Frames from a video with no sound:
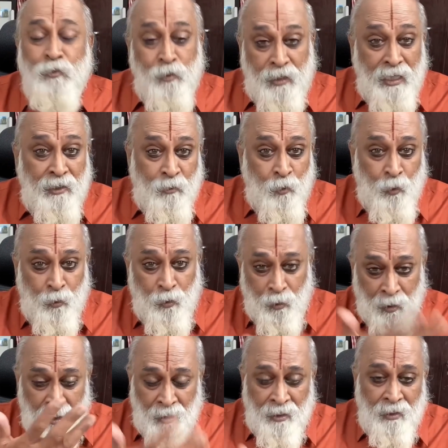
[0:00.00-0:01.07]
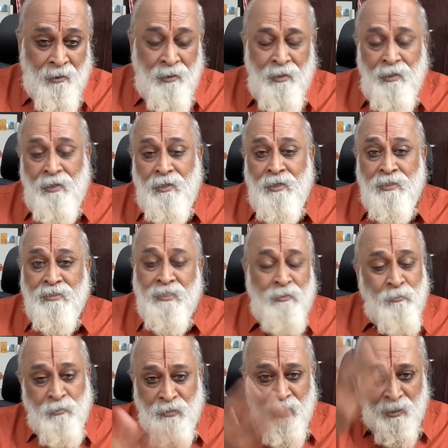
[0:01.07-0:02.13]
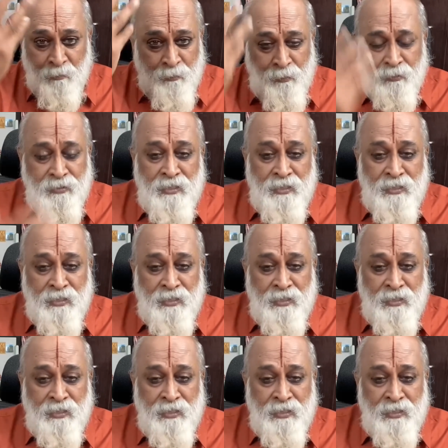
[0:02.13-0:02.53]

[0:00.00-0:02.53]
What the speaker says: You can go on some trip,